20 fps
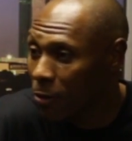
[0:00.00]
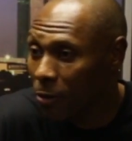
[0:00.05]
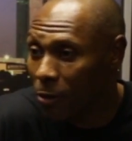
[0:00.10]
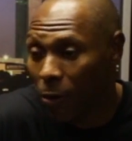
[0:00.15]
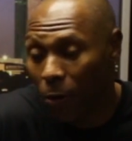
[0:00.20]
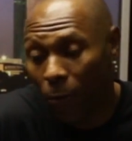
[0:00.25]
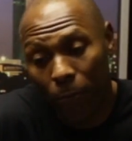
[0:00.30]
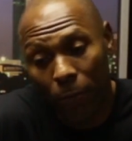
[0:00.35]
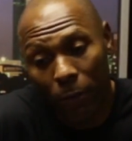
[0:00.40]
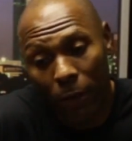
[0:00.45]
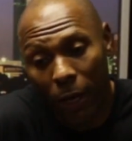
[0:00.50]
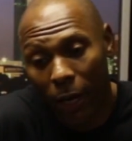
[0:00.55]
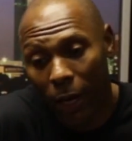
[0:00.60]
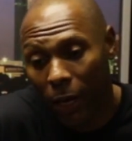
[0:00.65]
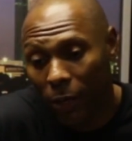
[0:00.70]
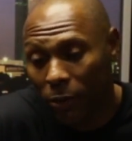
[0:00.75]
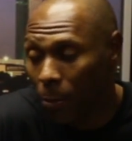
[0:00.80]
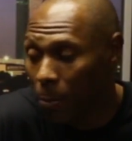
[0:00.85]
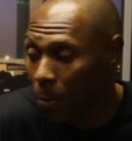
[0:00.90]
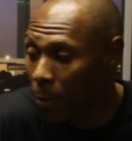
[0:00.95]
so right.
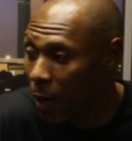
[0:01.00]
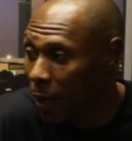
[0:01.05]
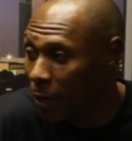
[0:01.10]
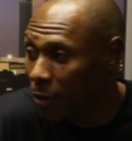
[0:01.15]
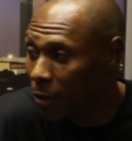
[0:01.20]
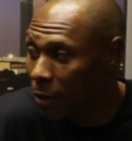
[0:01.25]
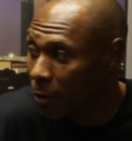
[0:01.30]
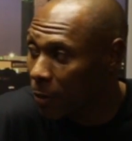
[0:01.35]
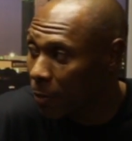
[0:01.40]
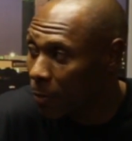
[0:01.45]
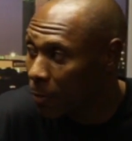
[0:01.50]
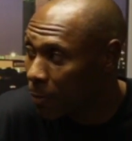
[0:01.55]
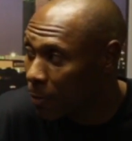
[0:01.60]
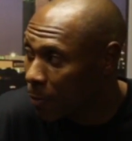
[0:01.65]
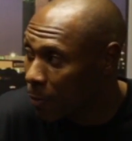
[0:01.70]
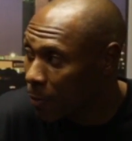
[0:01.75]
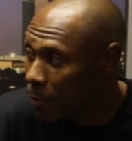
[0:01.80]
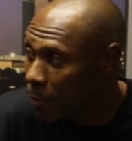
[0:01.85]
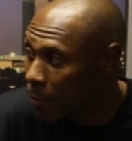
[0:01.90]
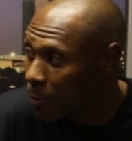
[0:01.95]
that's a blessing. Yeah, it
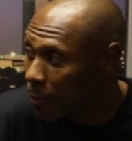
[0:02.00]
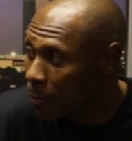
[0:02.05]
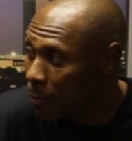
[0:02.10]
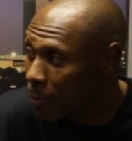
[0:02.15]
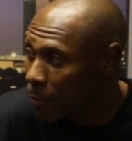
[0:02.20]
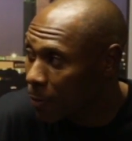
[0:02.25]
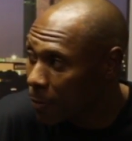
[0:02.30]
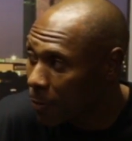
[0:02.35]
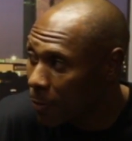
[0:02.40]
is. It is.